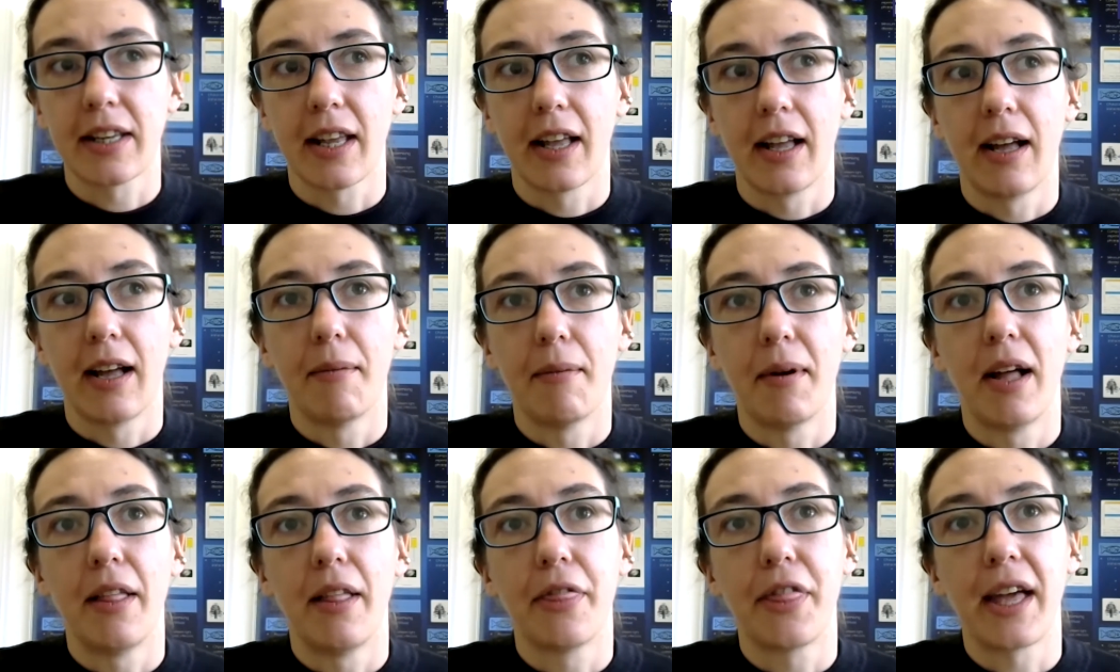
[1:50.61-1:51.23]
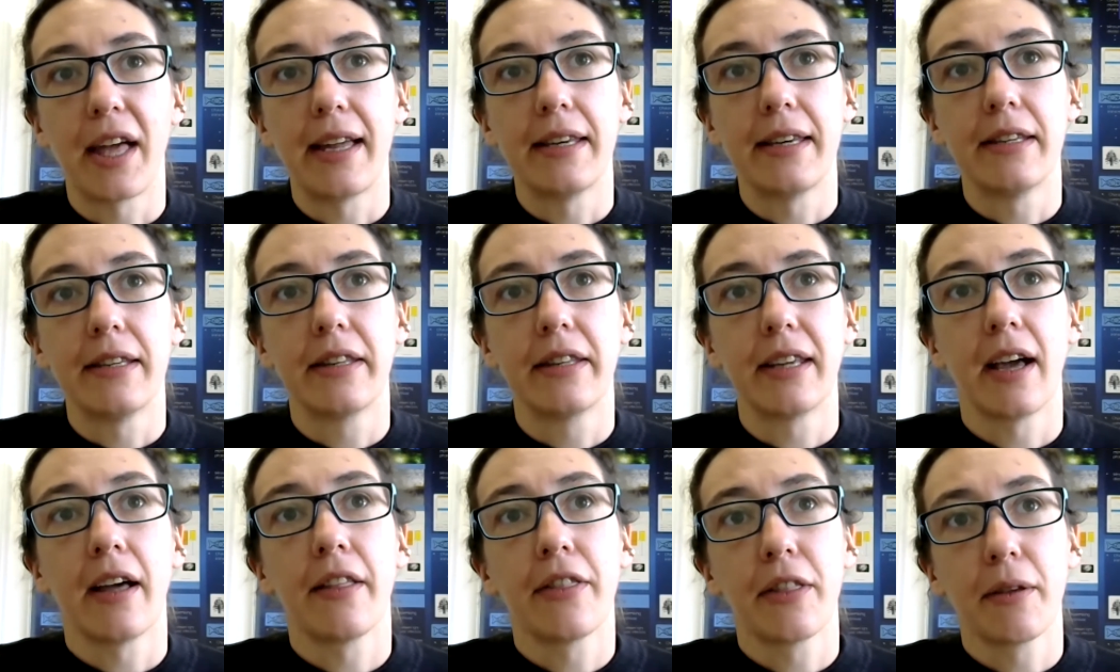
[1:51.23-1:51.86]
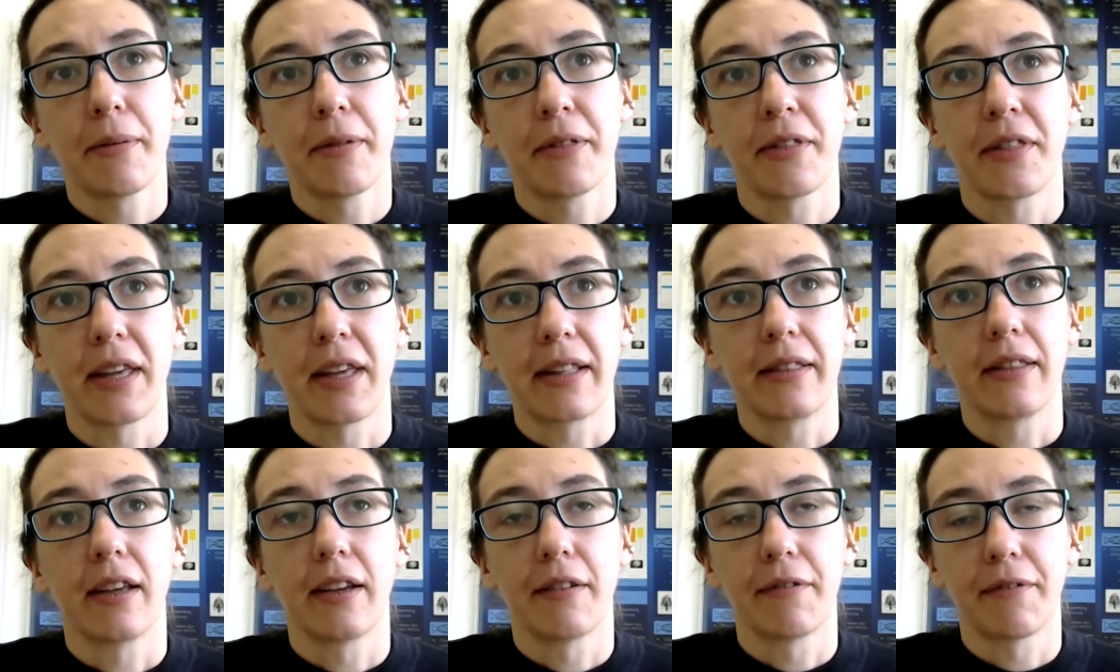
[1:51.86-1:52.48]
And then the other
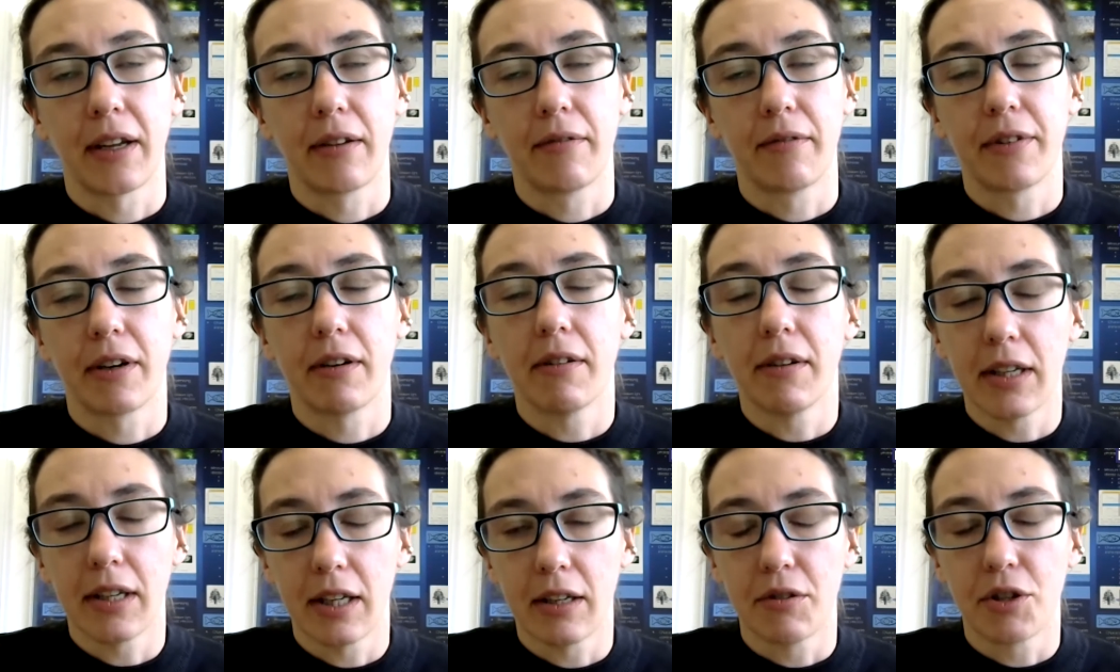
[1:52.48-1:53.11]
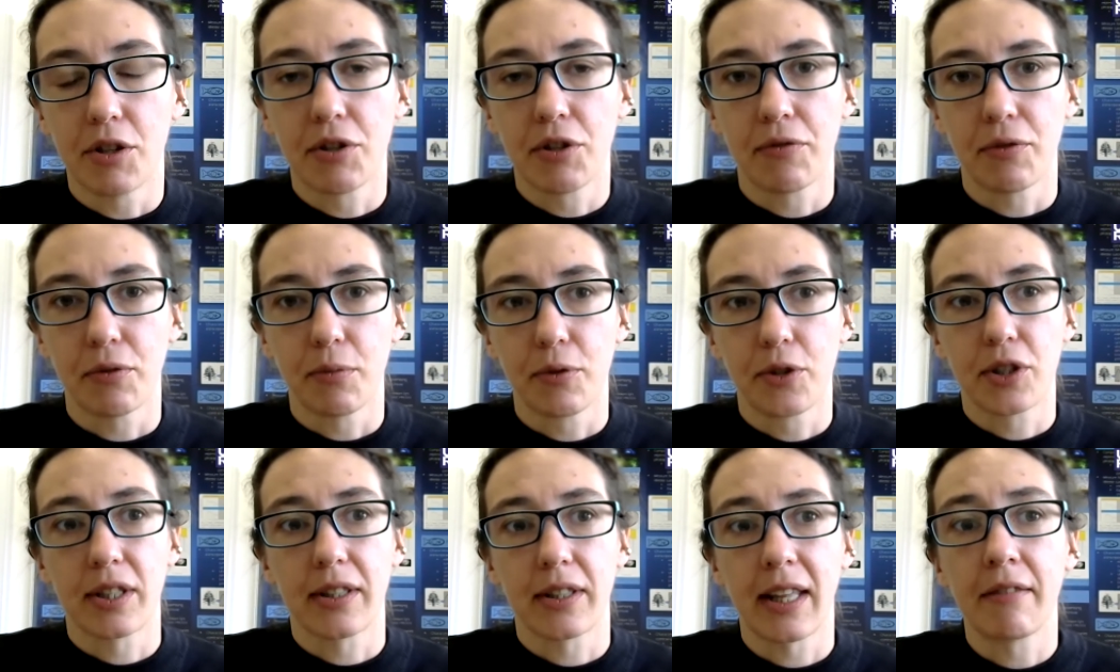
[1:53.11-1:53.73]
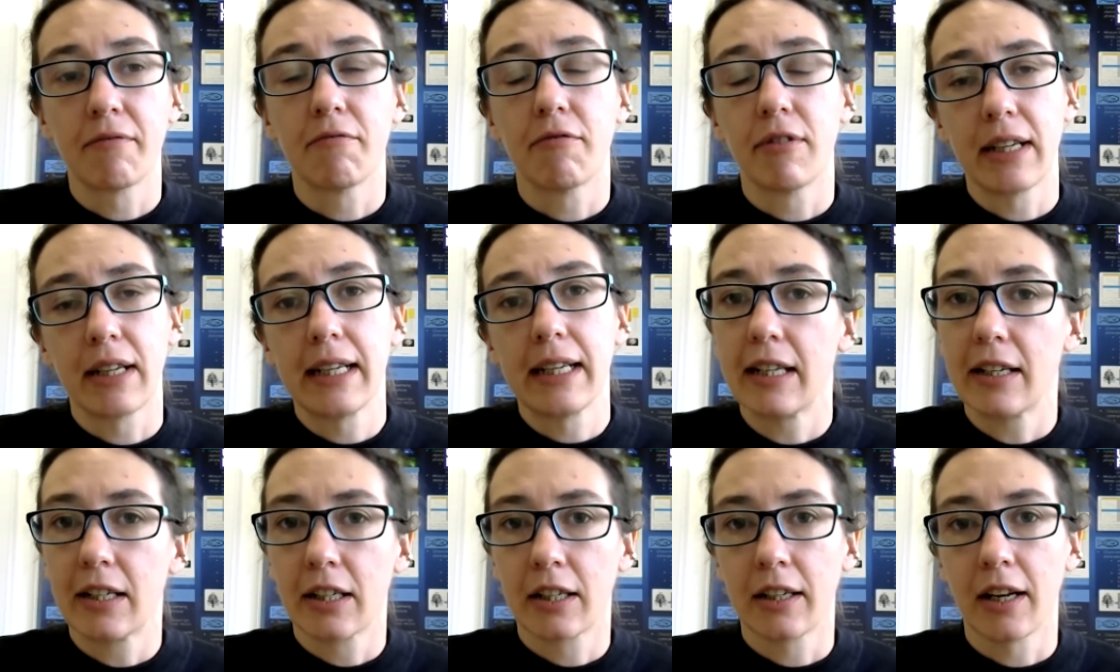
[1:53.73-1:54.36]
thing I found very useful was to then
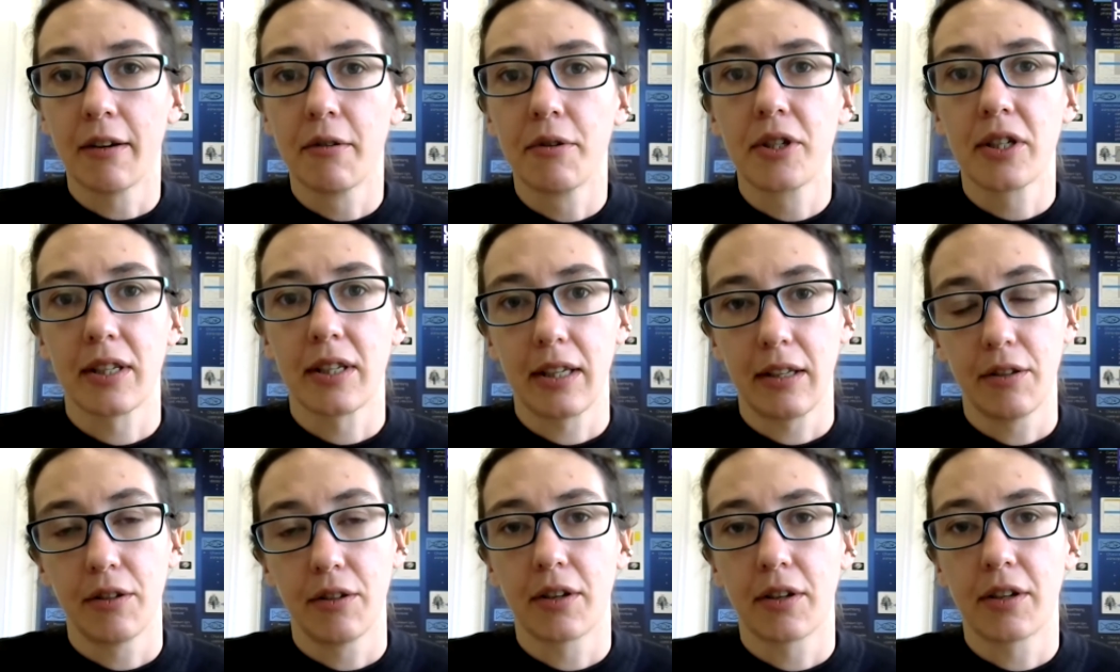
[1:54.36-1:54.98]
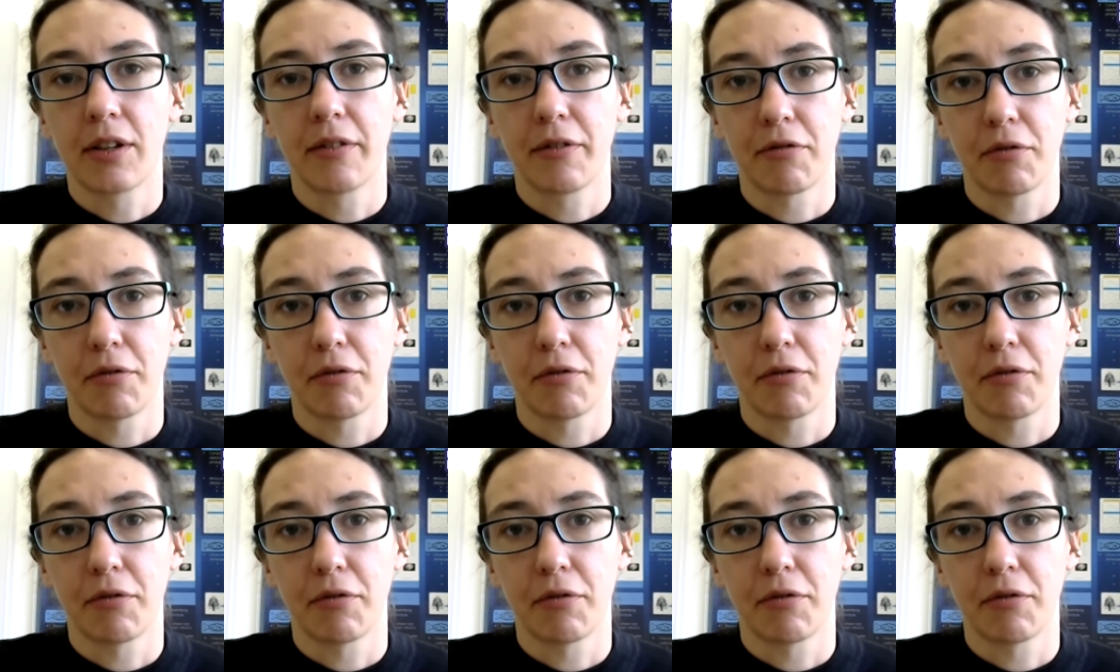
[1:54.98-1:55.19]
really closely look